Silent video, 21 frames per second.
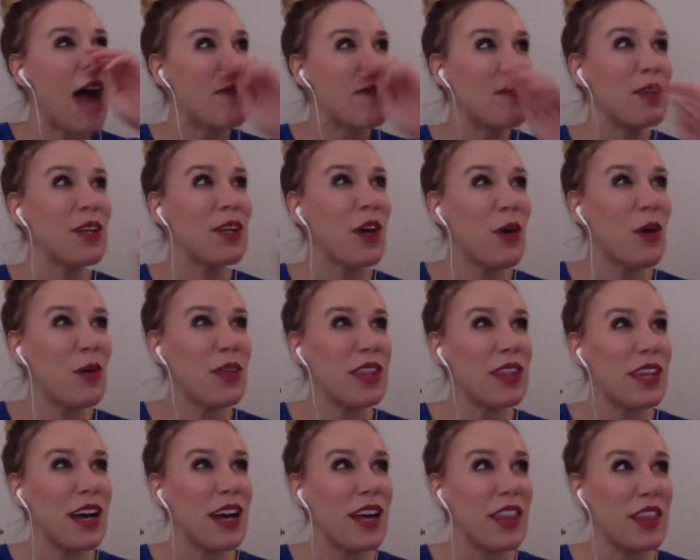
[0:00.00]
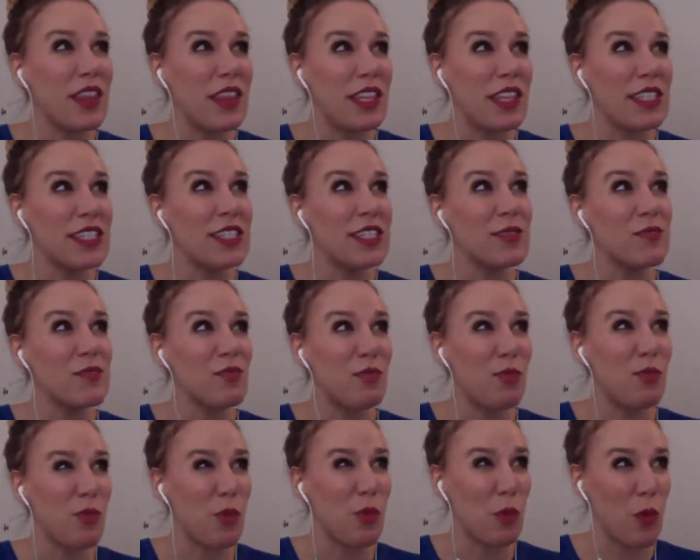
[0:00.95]
I'm going to go with, this is
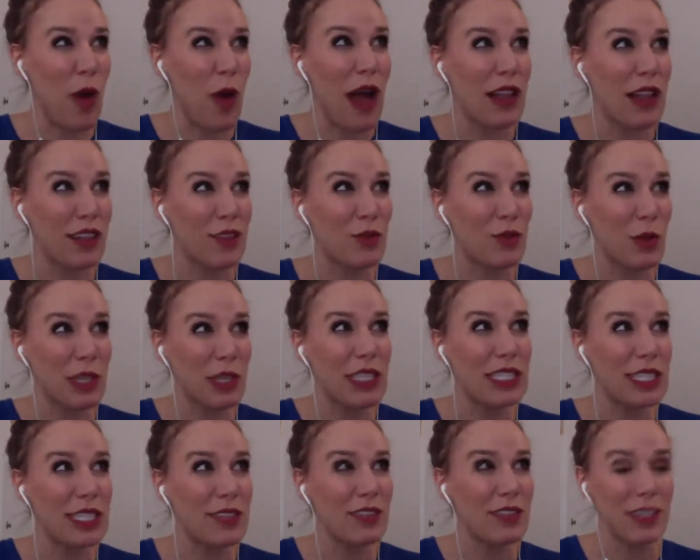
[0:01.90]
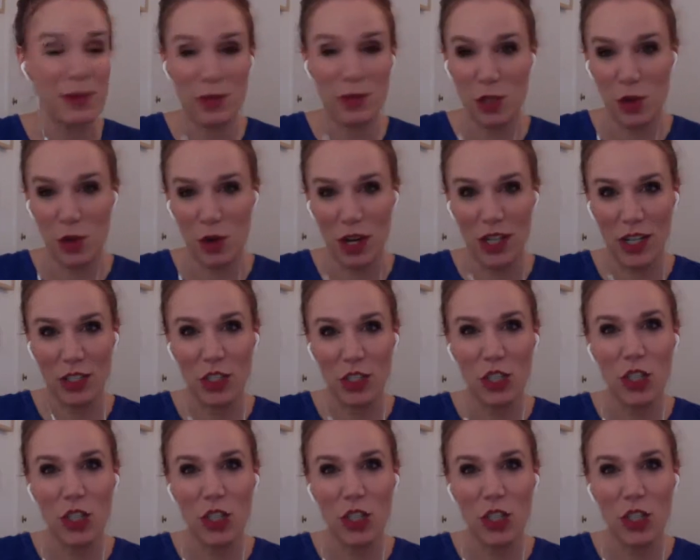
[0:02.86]
relatively obscure.